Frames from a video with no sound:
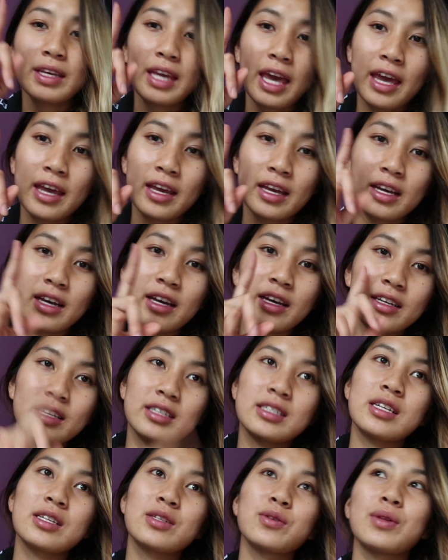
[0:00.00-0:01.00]
the cake, I
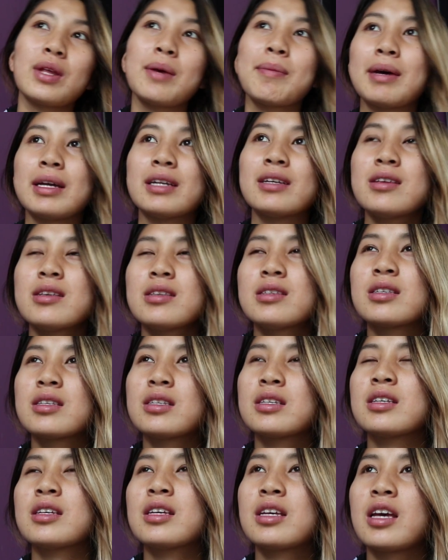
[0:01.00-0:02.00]
guess that's all that matters.
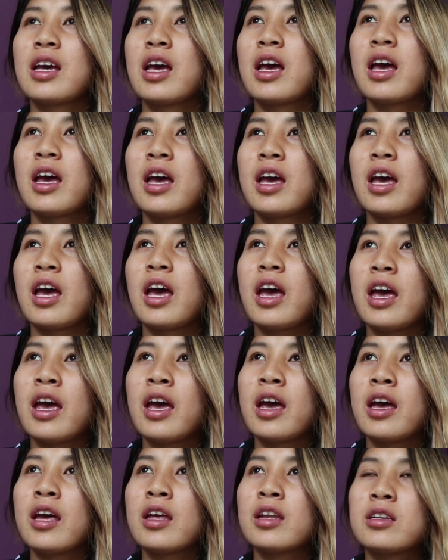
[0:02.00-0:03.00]

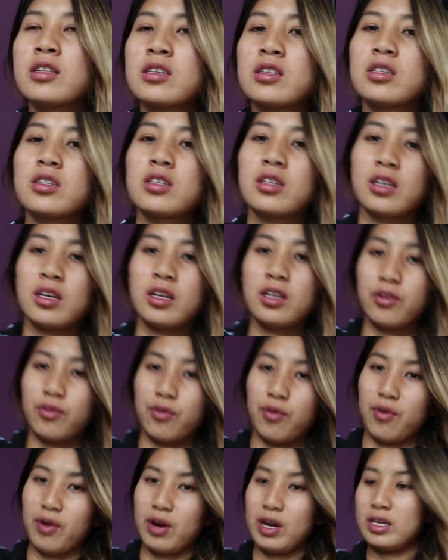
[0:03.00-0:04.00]
And I kind of
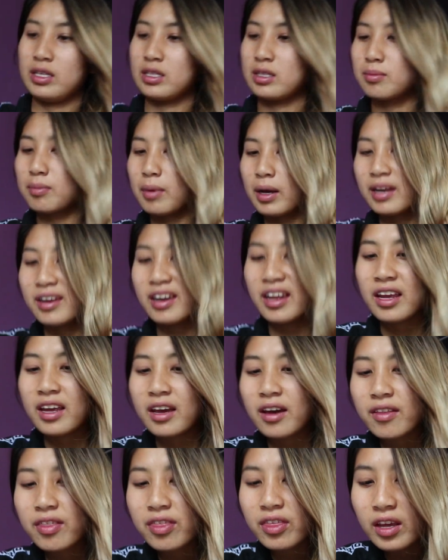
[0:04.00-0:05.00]
grazed my
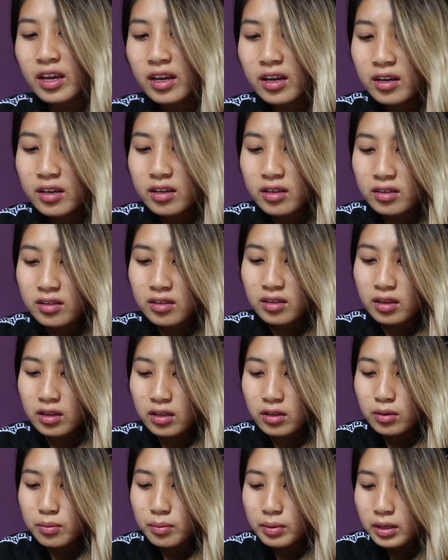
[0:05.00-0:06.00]
knee, I think, a
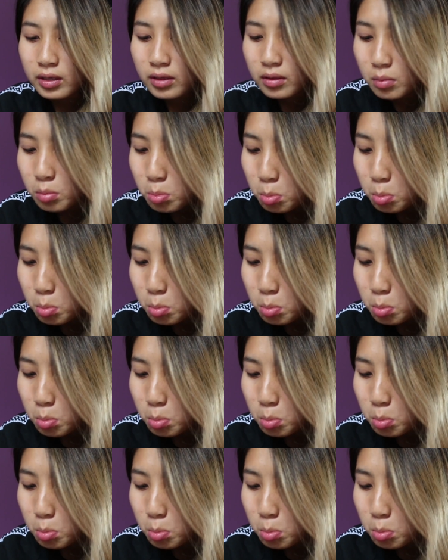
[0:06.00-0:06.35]
little bit.